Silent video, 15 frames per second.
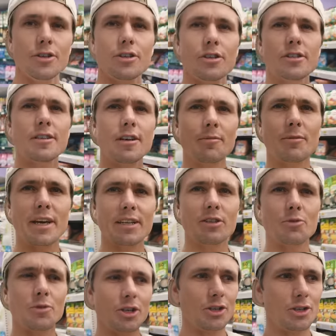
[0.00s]
You know, some
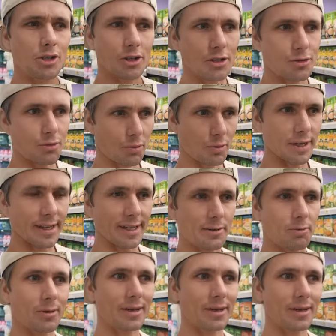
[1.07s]
days when you just really,